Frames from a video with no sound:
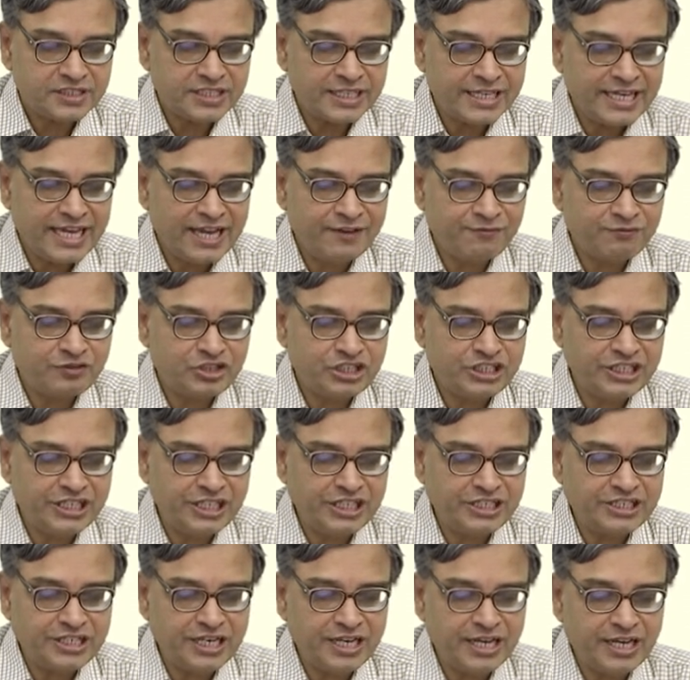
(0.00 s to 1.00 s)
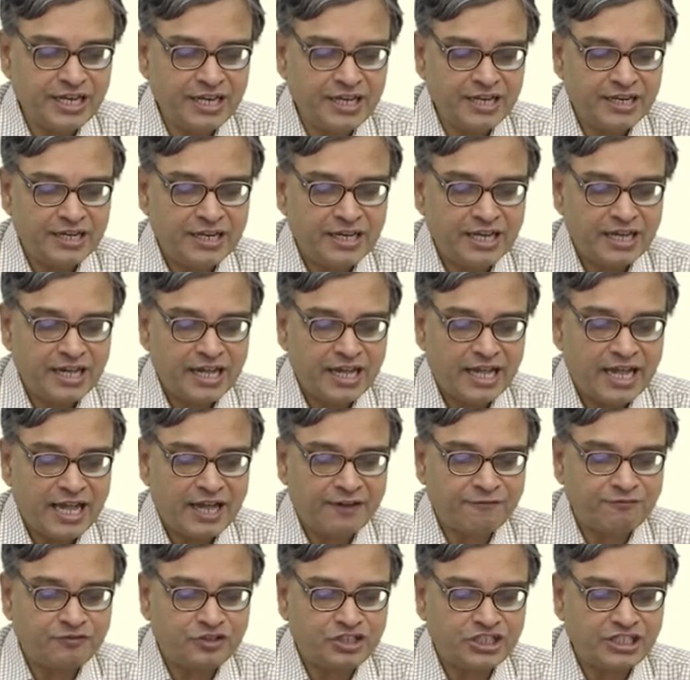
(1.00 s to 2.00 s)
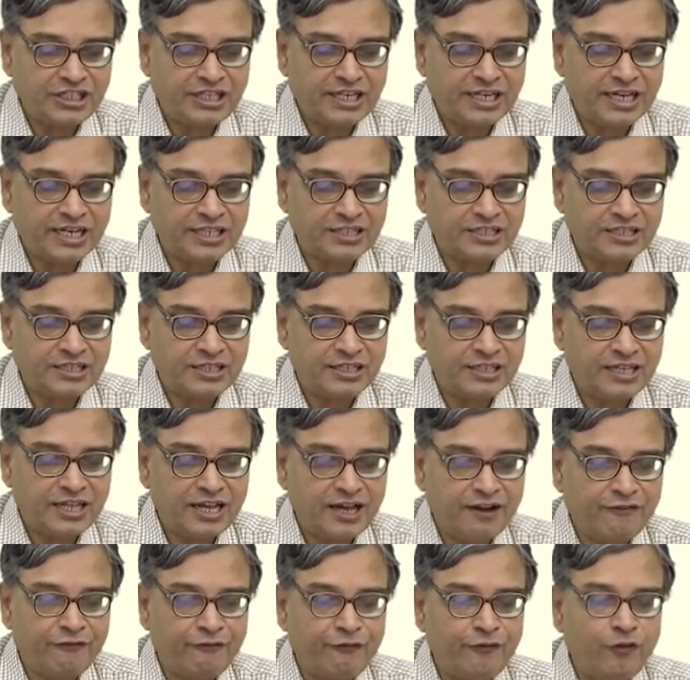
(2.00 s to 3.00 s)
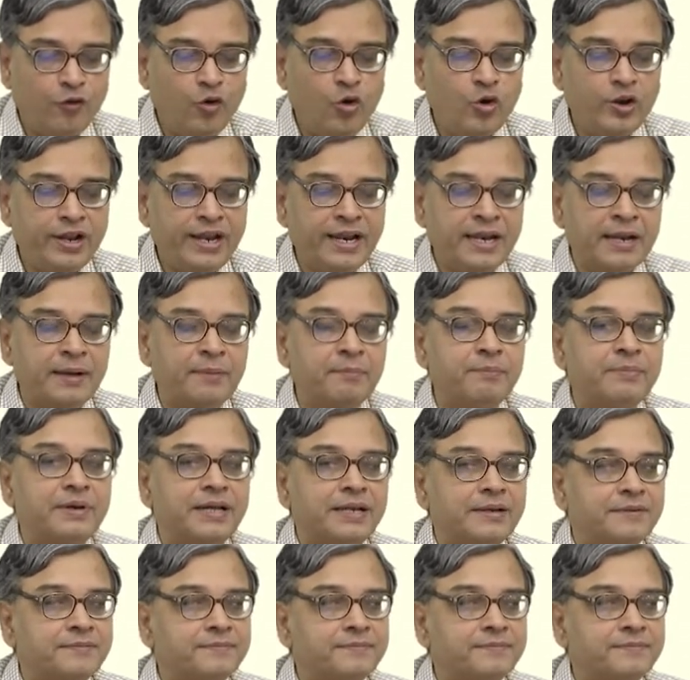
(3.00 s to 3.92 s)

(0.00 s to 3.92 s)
F G J, F G H, they are four in number.